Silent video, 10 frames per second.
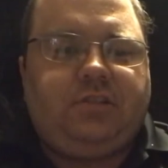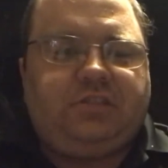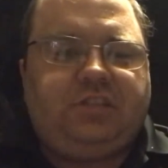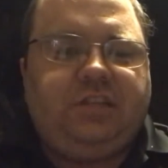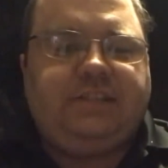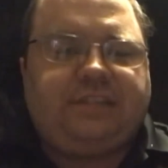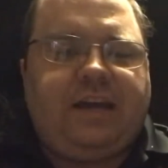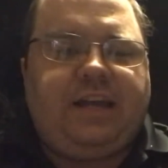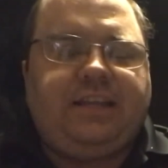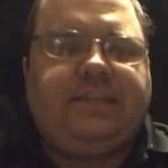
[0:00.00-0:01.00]
she
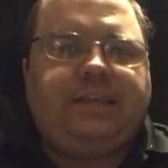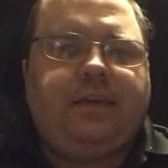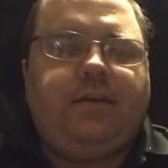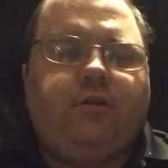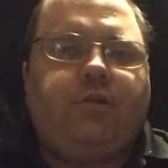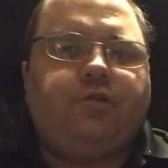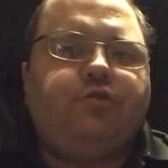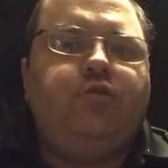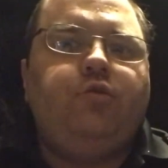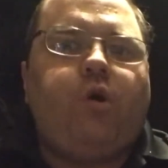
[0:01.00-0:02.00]
decided to kill her
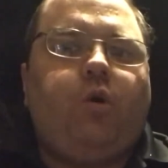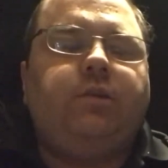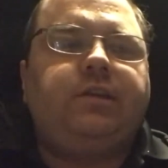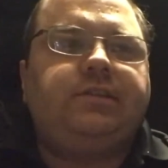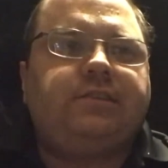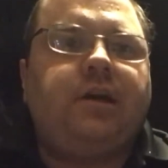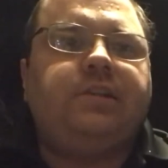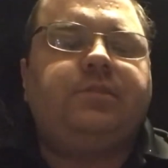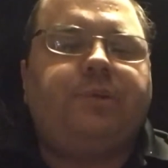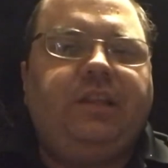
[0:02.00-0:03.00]
2 oldest
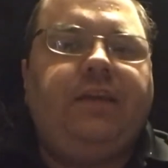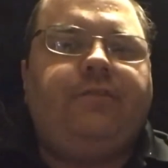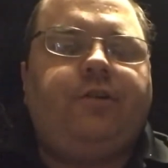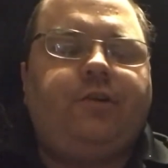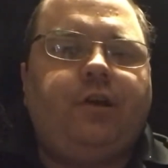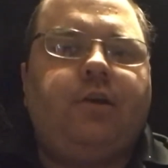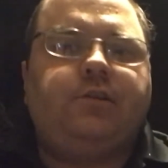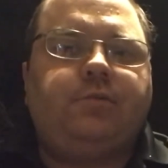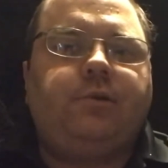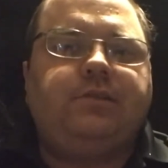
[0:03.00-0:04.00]
sons, but leave her
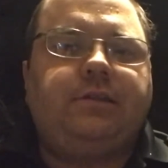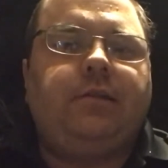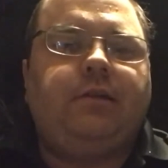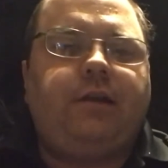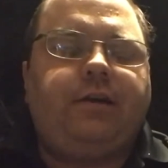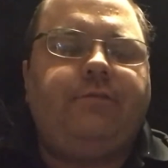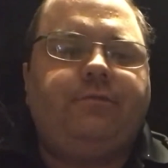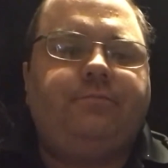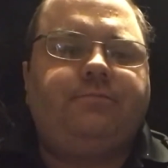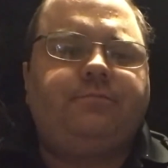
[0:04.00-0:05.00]
youngest one still alive.
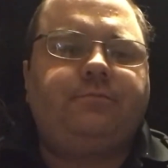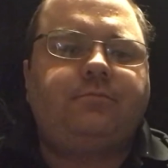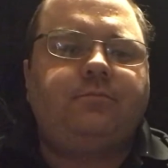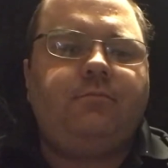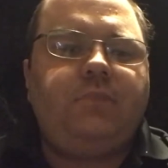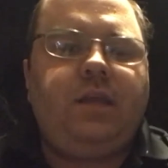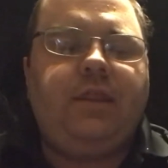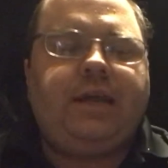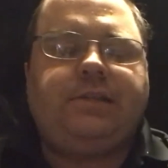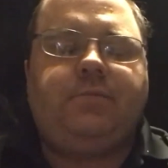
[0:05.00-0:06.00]

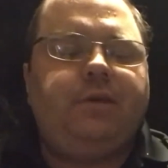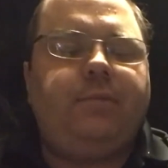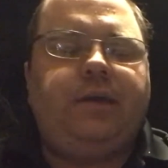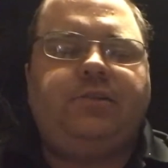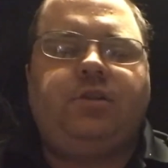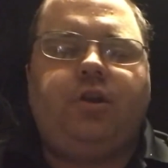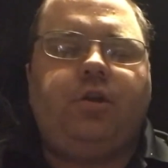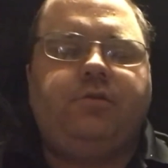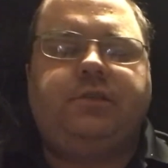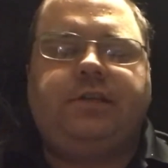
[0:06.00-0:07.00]
That to me makes
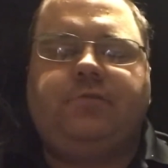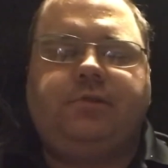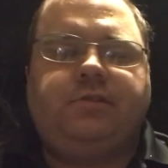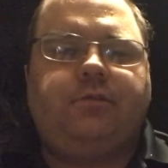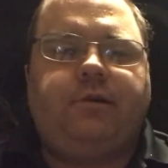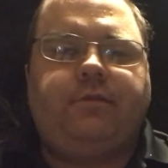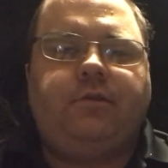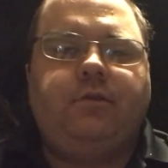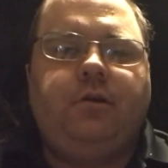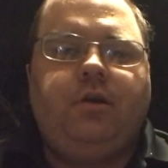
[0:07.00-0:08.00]
no sense
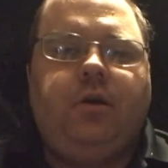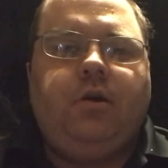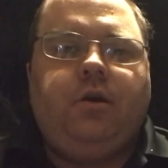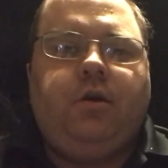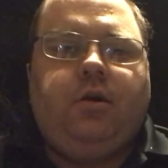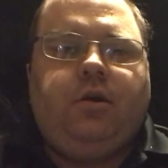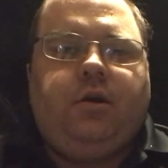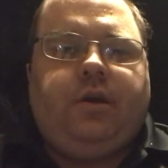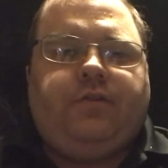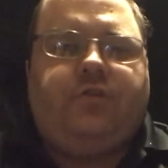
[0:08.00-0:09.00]
whatsoever.
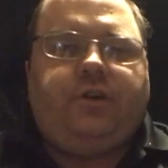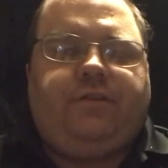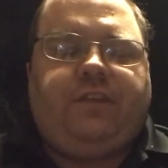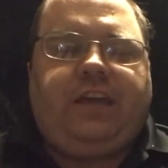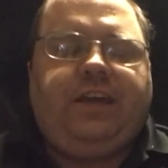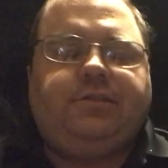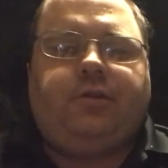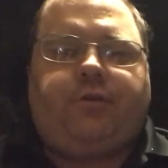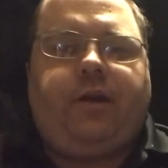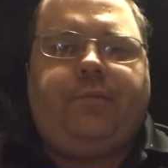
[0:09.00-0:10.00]
If the kids
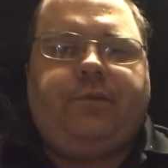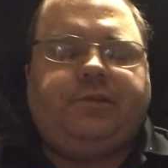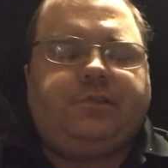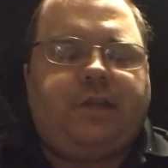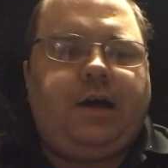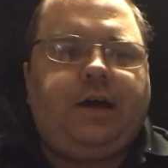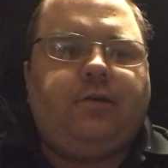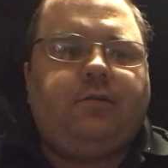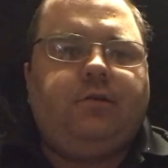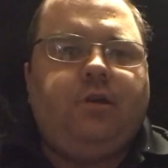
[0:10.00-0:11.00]
are cramping your
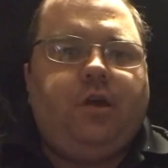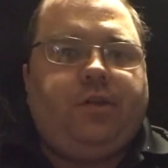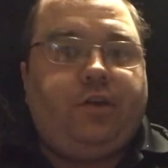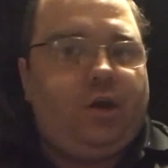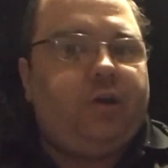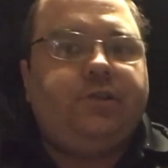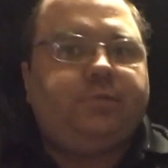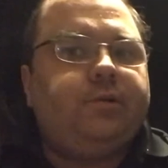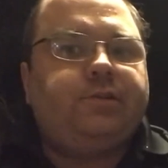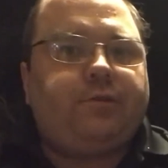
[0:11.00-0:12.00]
style, the
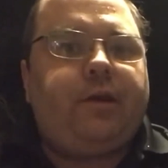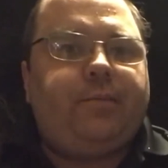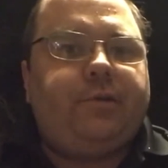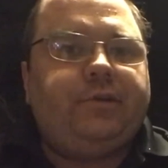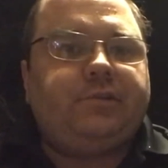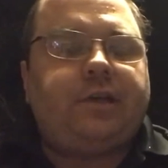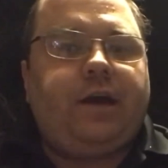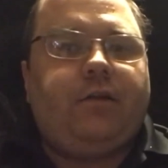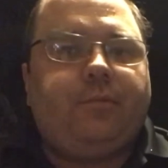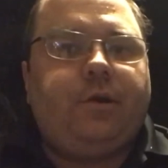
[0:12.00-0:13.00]
youngest one's cramping your
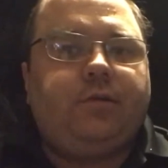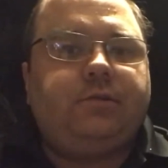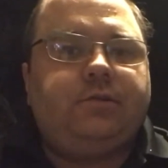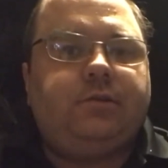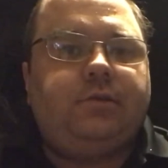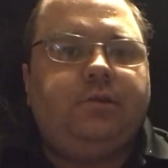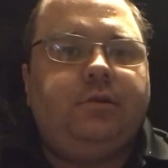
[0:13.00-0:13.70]
style the most.